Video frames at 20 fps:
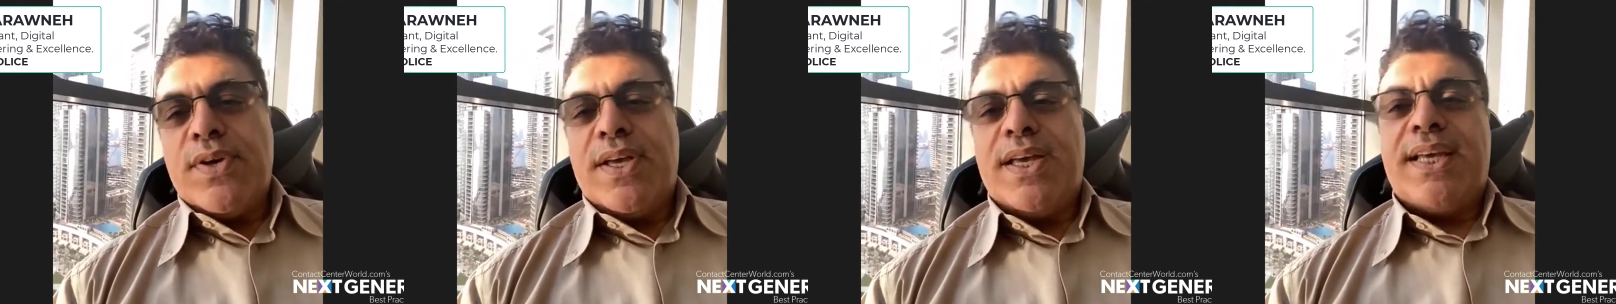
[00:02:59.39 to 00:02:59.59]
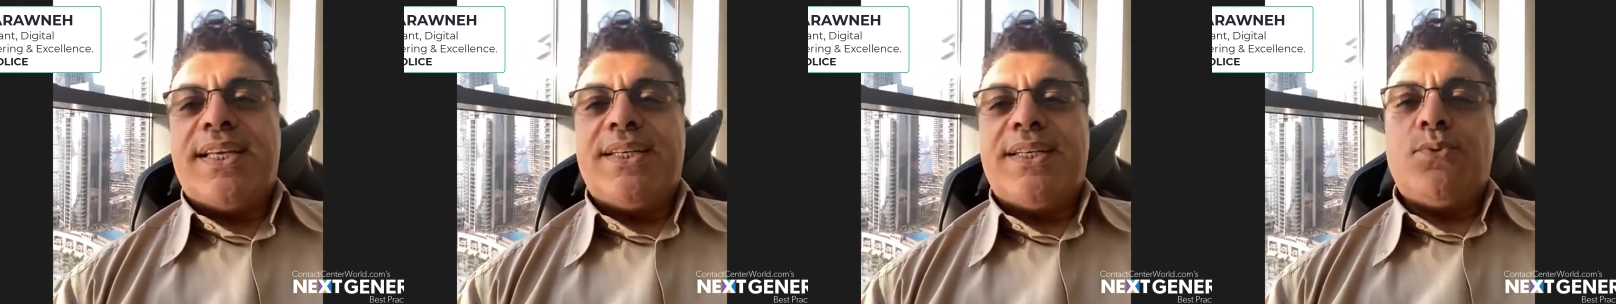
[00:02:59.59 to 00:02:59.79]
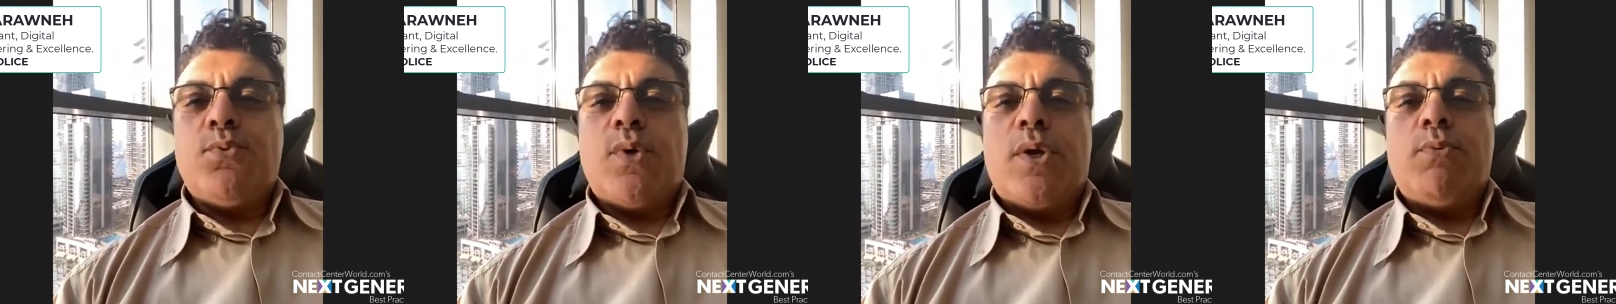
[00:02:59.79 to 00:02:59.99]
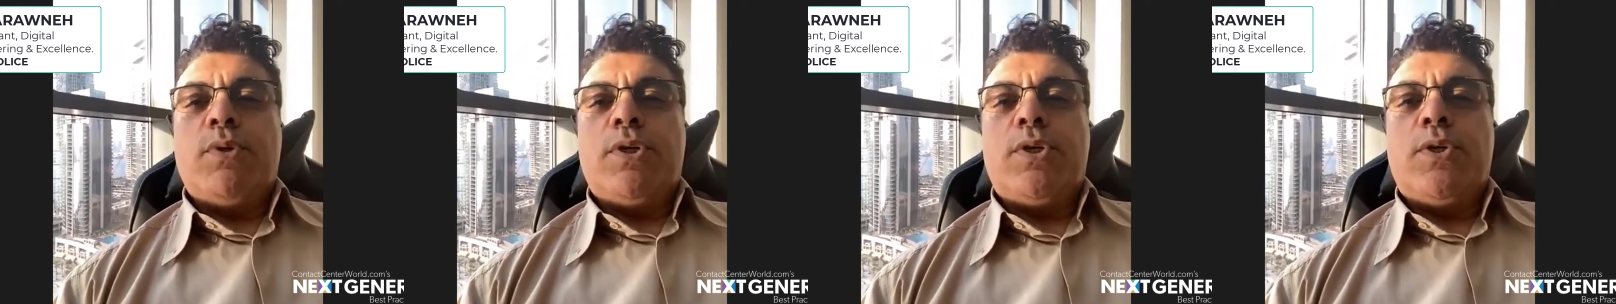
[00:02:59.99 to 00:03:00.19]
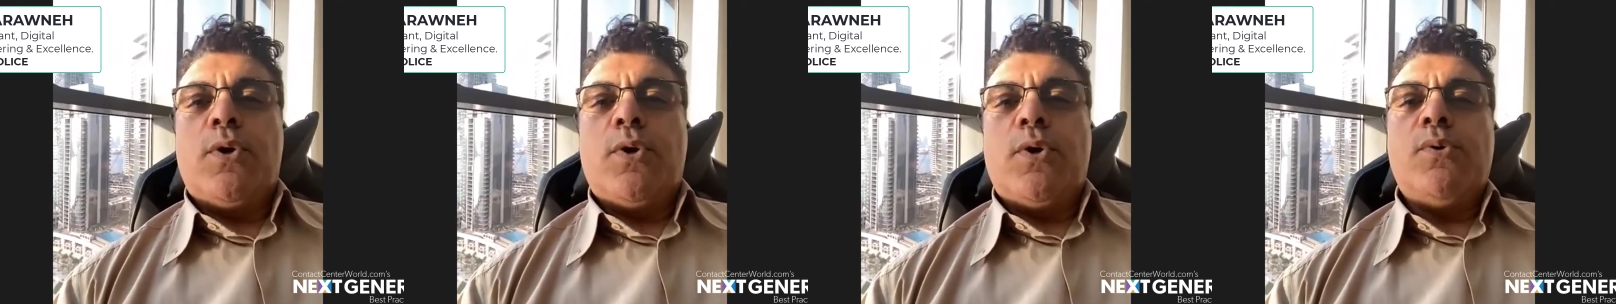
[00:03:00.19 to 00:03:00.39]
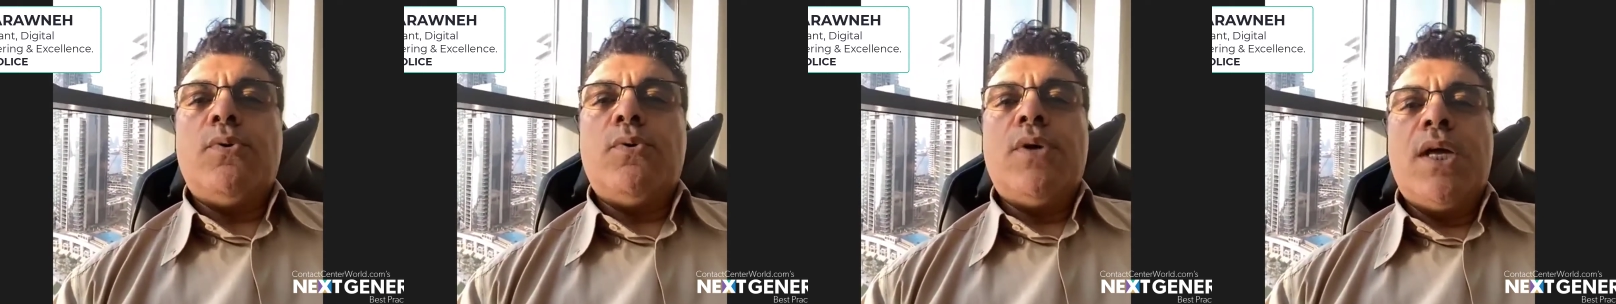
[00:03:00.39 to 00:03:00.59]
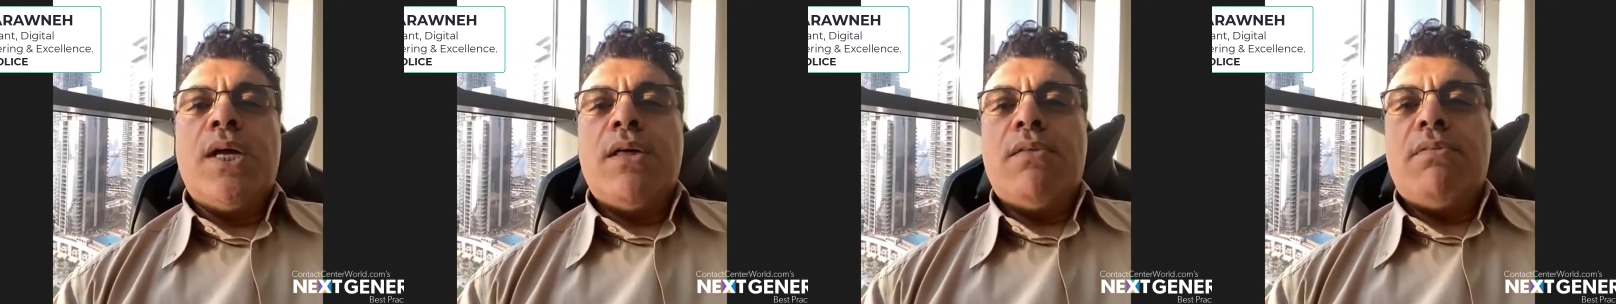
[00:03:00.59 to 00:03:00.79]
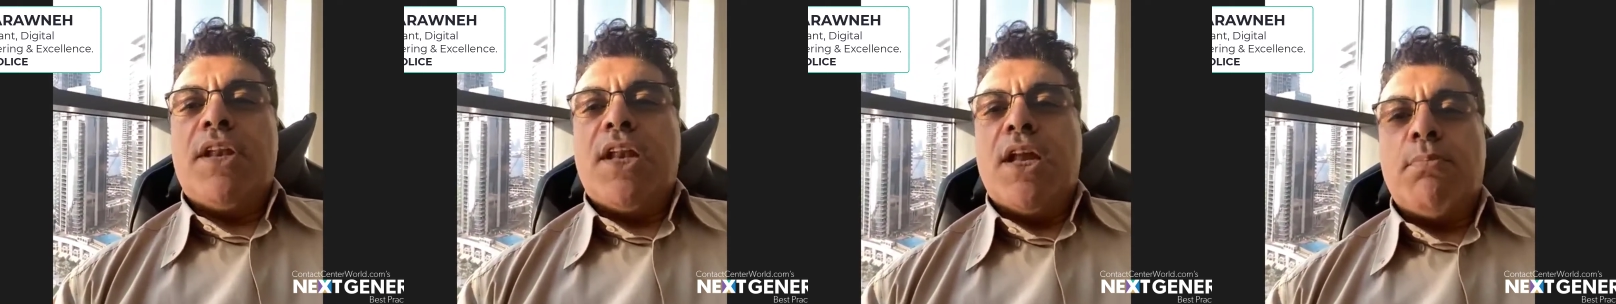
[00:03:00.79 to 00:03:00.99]
and we would know
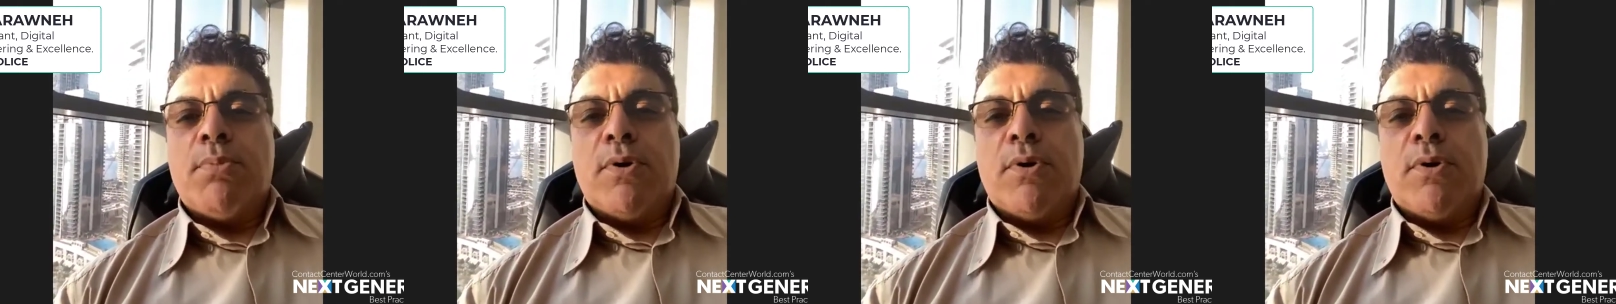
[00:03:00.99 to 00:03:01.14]
the number of